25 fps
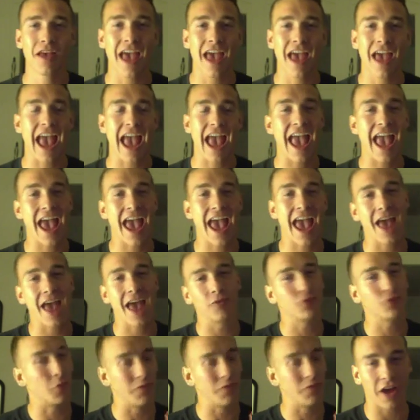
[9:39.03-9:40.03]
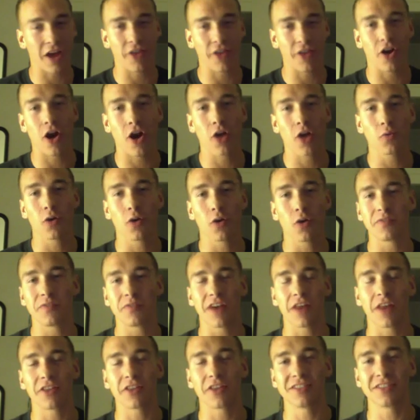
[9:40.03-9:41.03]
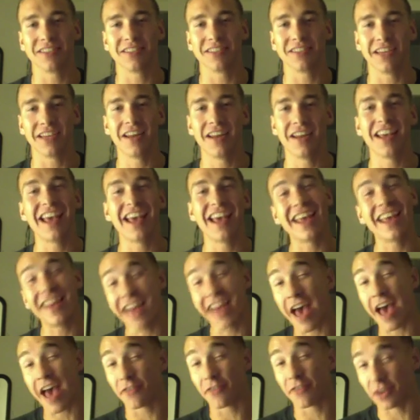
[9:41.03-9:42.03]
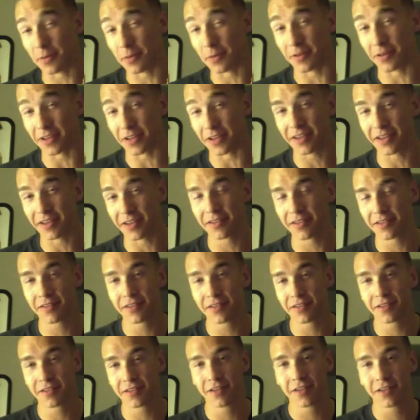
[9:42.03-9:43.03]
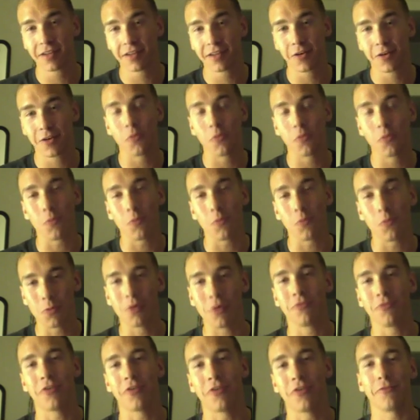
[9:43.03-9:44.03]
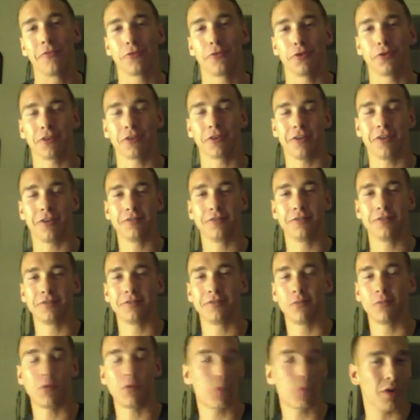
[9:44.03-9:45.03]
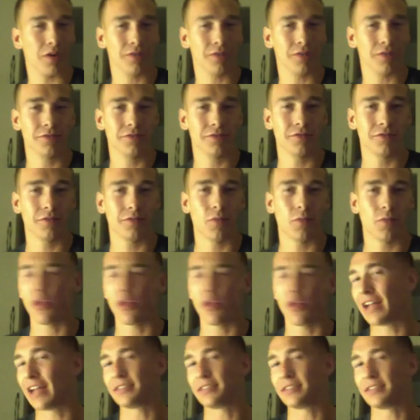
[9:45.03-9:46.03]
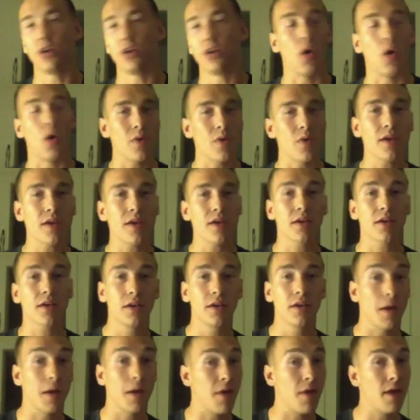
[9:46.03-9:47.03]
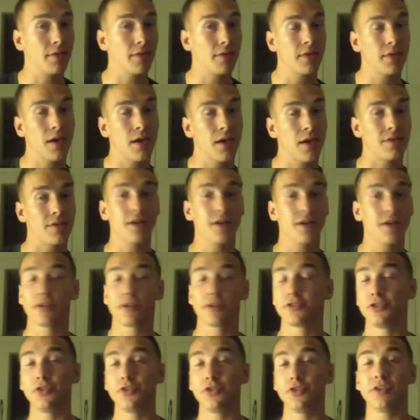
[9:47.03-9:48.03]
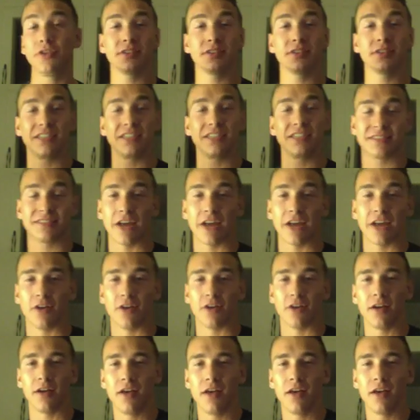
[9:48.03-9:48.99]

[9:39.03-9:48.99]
And so we've got the hard work. We've got the good seed. Inevitably, we will find fertile ground. We will. Whether that's a week, a month, a year, 2 years, etc.,